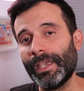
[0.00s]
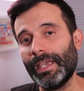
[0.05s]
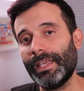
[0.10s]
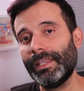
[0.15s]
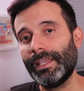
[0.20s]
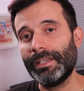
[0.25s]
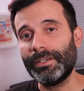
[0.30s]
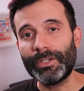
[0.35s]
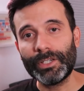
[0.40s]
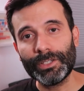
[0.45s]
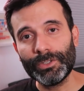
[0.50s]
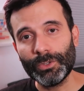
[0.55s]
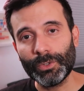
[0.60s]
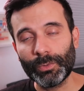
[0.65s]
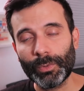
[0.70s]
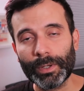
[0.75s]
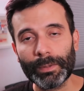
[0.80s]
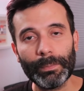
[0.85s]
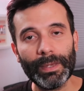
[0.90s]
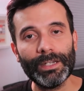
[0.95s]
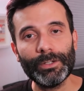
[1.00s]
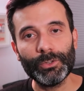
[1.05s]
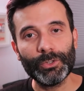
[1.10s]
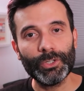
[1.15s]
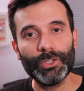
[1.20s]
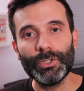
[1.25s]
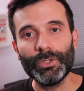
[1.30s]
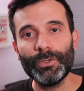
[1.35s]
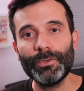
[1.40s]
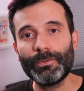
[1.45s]
And then you can do quick menu
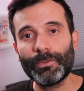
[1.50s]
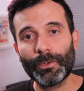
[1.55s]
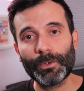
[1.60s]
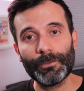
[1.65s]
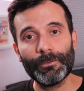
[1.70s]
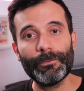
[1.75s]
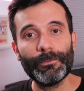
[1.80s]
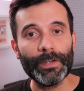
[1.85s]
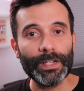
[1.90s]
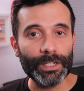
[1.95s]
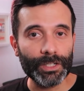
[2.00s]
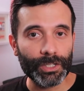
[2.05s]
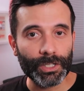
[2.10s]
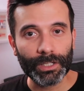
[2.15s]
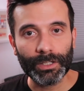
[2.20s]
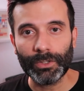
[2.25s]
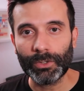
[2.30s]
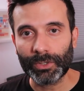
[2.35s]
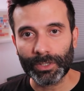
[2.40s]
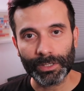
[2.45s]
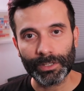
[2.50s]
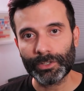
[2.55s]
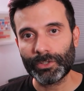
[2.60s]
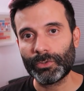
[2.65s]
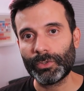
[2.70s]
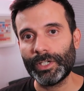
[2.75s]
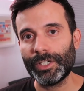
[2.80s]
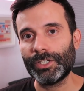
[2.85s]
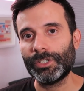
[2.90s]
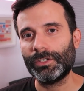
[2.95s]
2 for finishing your
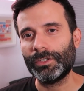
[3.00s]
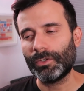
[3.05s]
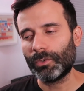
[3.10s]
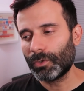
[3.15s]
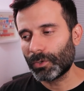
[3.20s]
illustration,